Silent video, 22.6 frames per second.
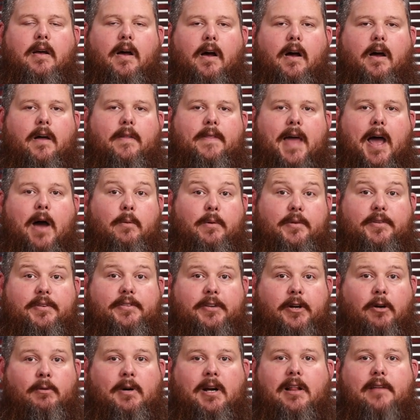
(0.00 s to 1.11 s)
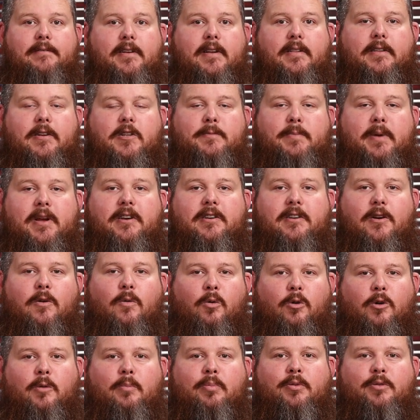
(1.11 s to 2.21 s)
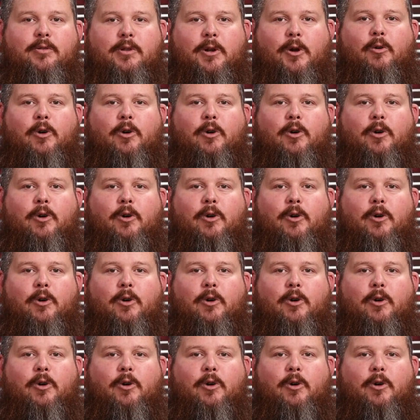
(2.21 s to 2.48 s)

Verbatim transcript: Uh, that one's still relevant. There's been no whirlpool